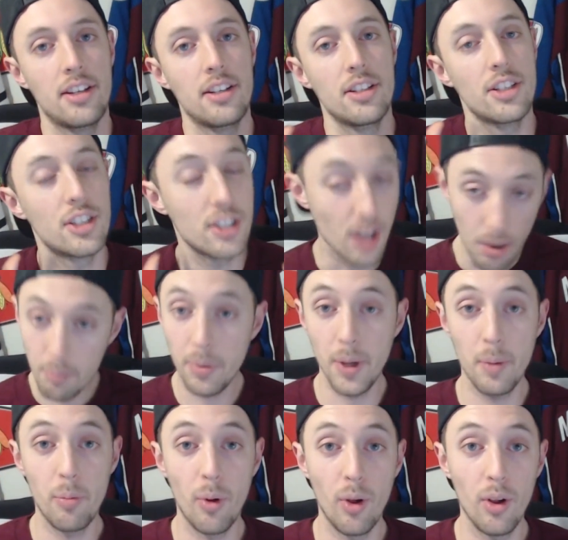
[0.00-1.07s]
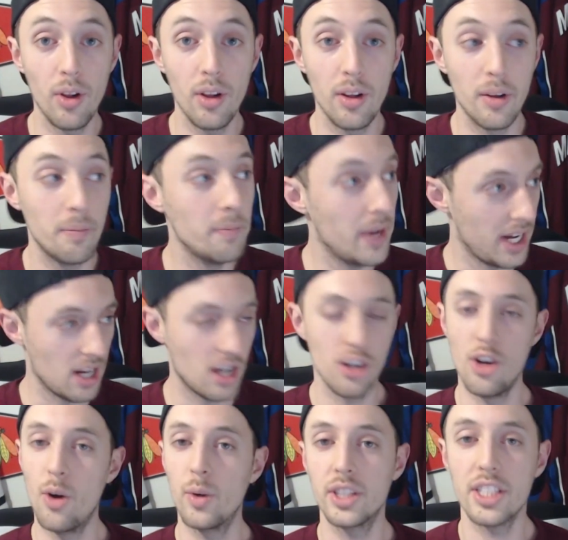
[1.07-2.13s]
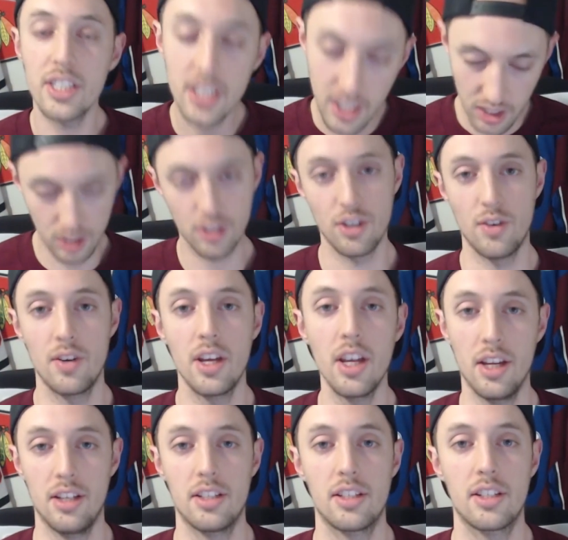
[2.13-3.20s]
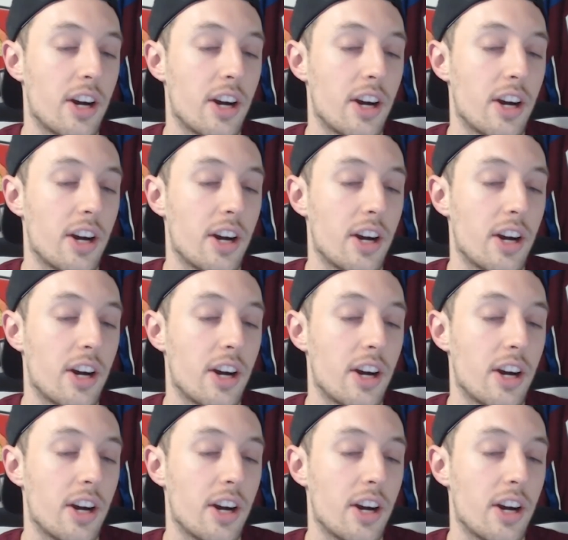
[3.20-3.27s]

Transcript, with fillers: Some people may not know what the Skill Zone is.